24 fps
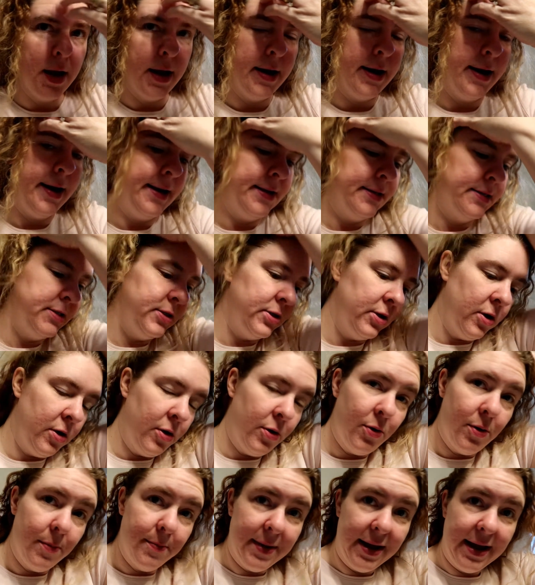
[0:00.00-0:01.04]
All right,
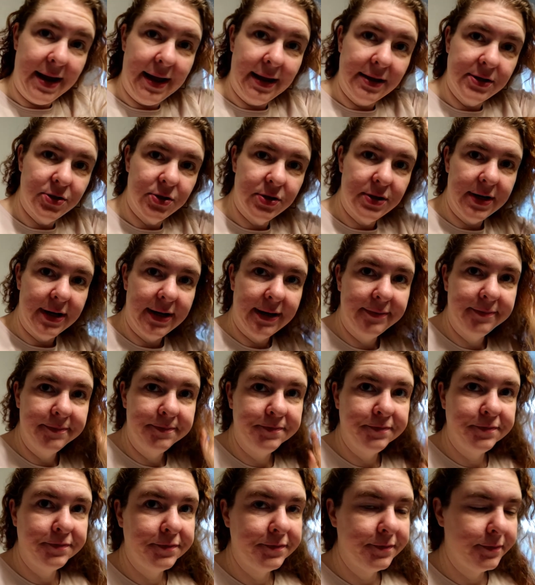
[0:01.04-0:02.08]
so my eggs are
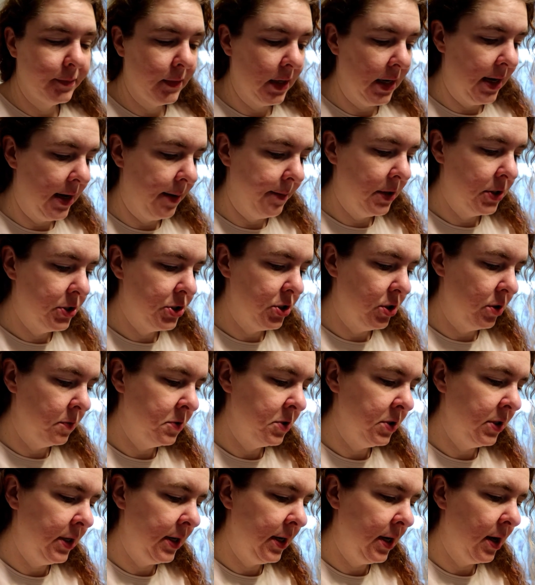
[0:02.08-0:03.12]
done. And I'm gonna show them
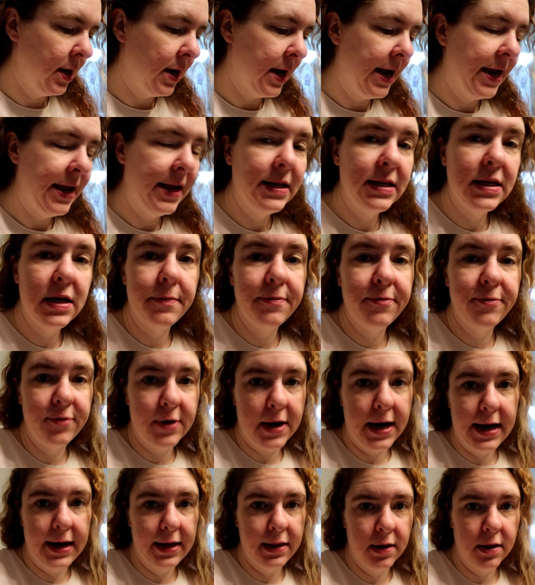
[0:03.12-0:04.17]
to you here. I ended up
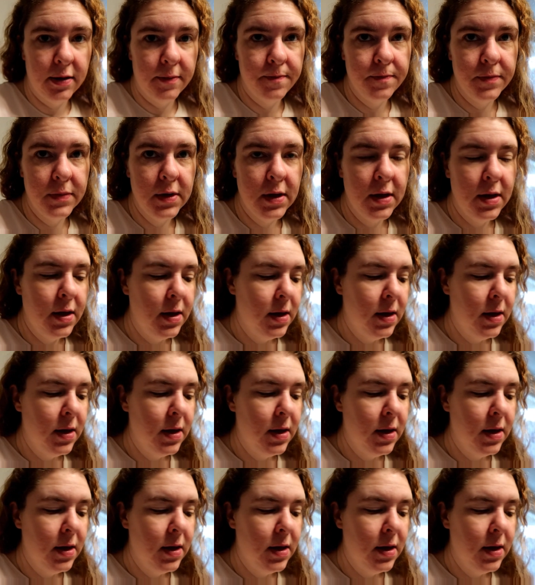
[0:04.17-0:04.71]
frying them.